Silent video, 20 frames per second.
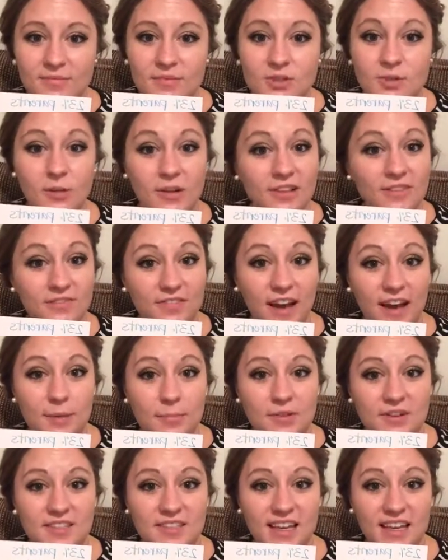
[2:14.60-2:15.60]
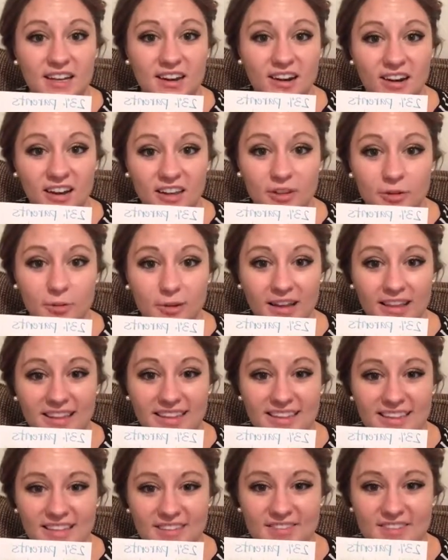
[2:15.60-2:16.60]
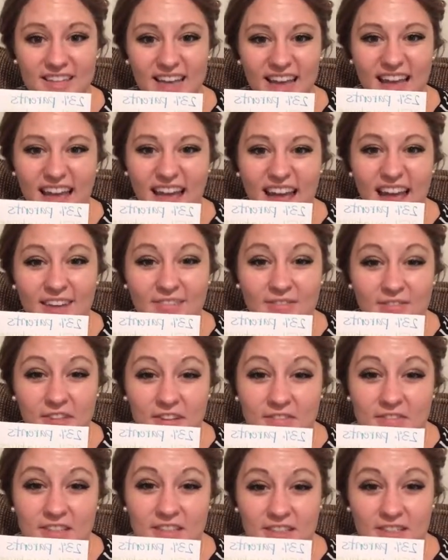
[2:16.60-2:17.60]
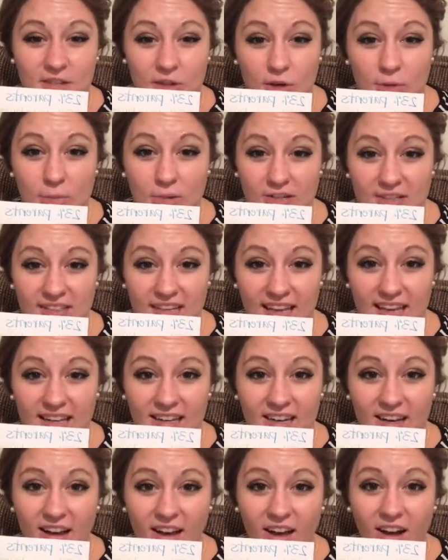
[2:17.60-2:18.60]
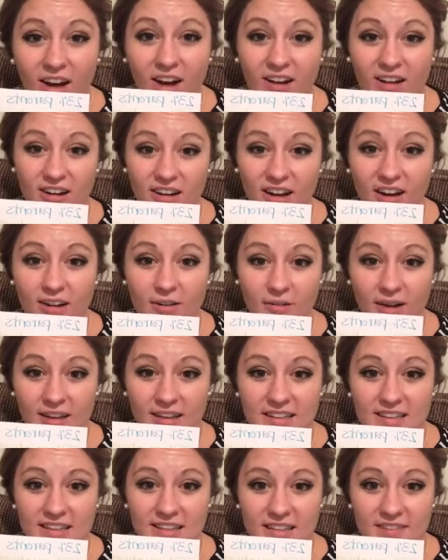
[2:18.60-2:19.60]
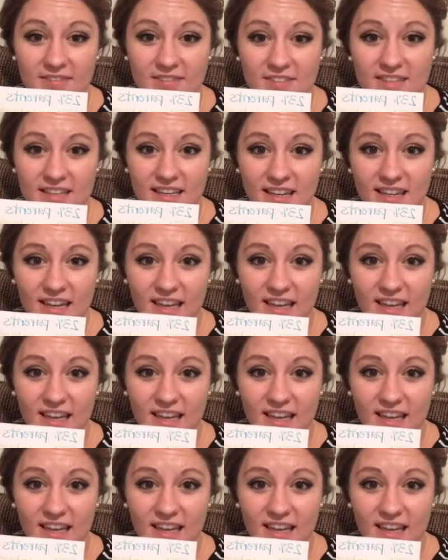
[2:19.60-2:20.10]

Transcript: 25% are other relatives, and 52% are non-relatives.